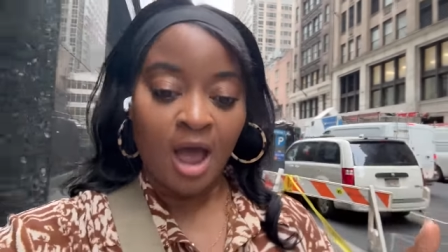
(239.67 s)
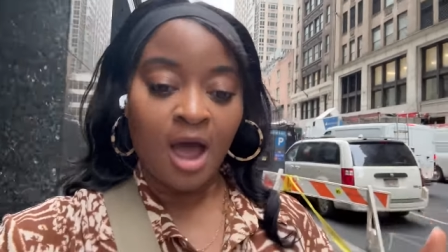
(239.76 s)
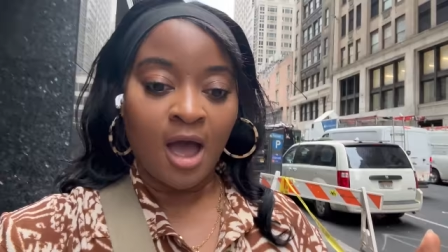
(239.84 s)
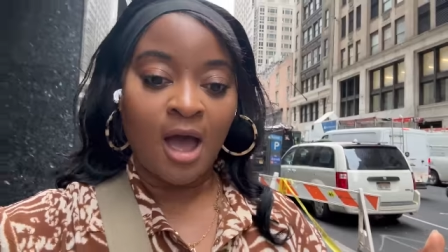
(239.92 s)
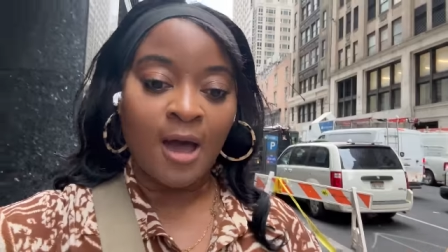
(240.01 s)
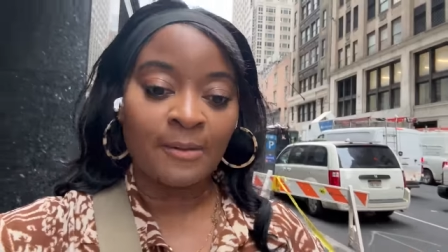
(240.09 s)

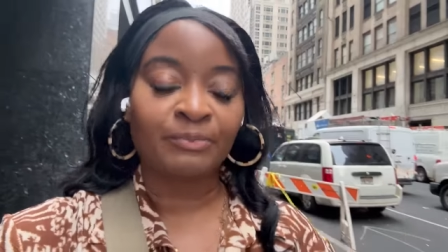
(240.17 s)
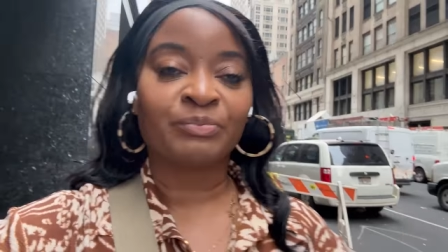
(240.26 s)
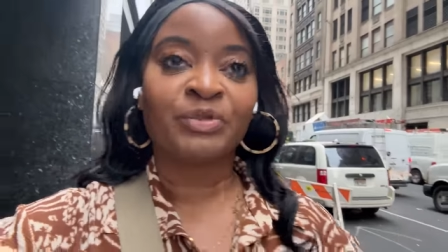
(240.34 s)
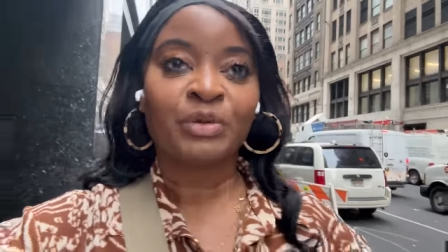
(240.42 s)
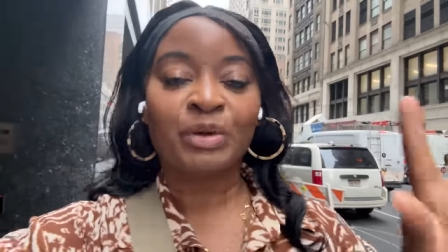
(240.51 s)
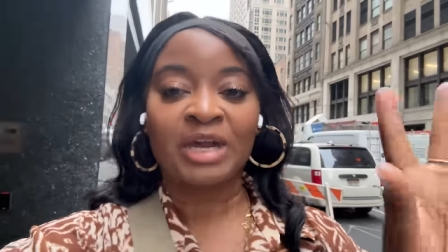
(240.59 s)
Um,
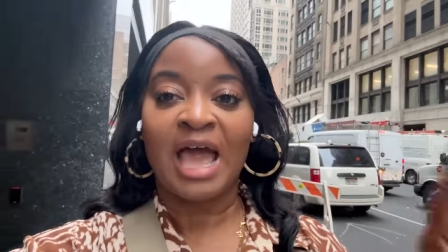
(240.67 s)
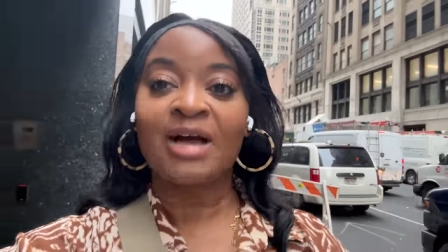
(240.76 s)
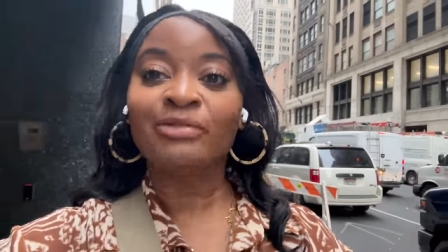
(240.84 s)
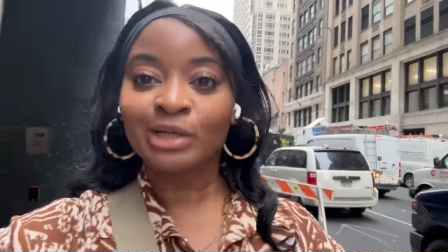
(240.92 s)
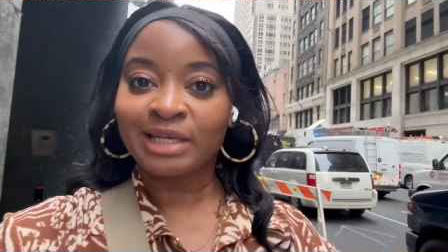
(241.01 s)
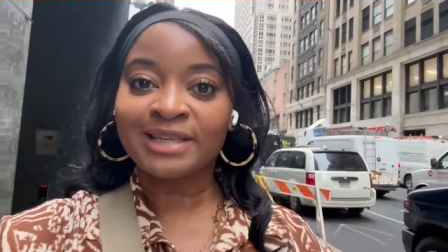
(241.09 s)
I'm gonna have
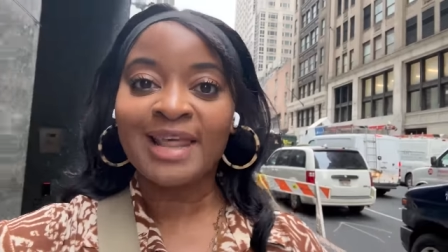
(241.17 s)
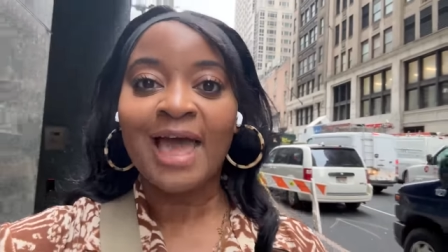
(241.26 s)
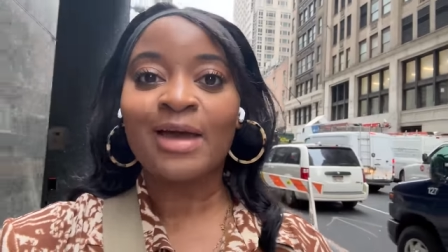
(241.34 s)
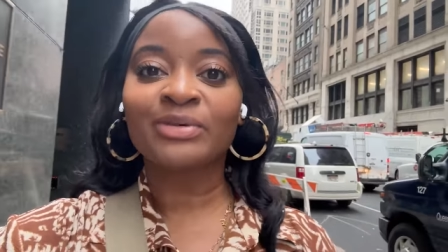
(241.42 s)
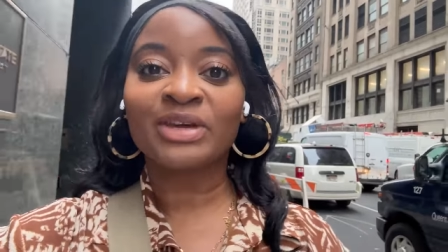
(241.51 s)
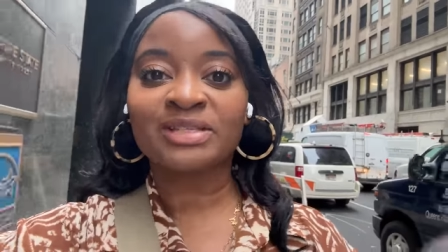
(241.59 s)
a look in
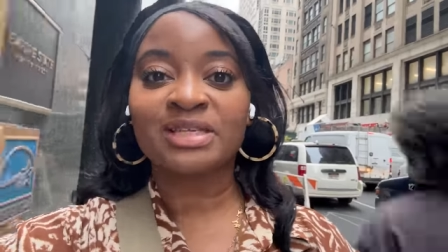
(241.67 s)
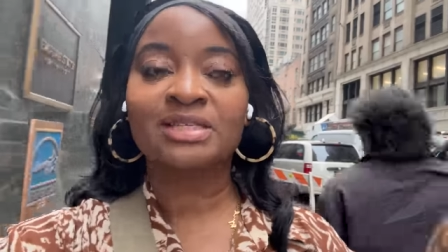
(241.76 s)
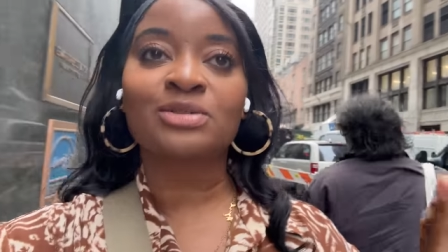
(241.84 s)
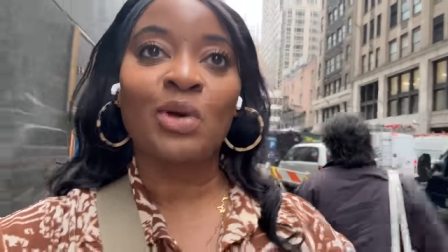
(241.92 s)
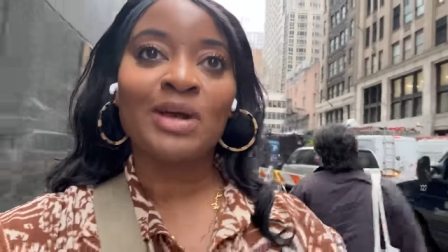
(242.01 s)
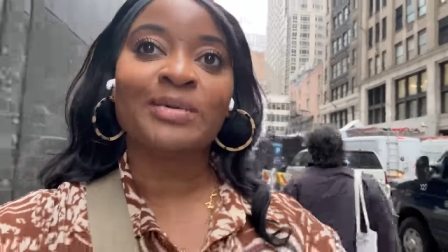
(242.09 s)
there because it's
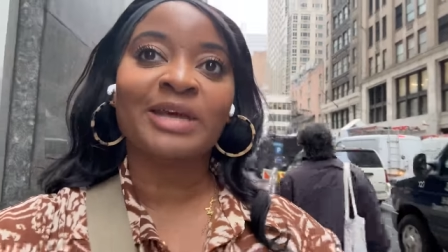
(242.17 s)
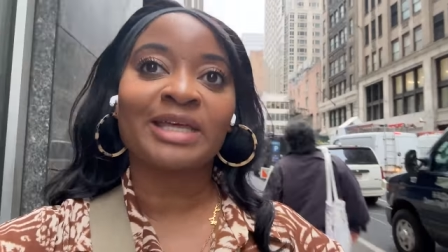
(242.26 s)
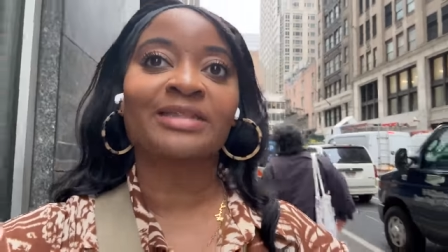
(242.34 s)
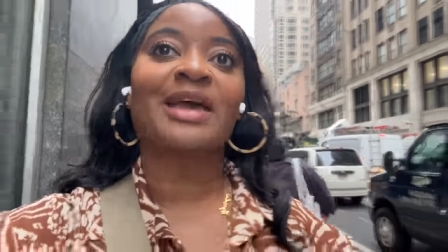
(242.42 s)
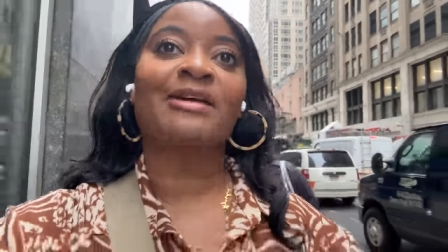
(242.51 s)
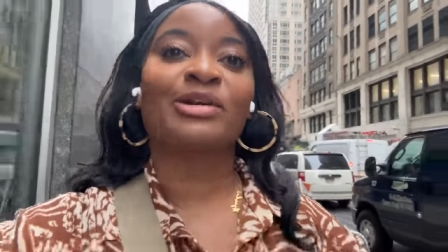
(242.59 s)
quite big
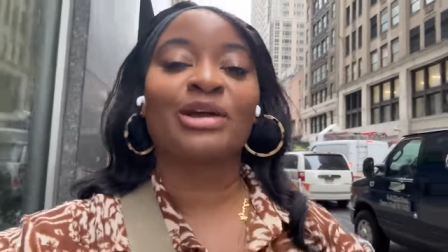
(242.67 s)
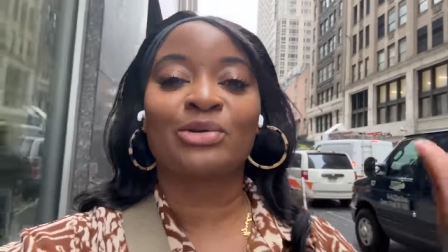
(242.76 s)
in there and I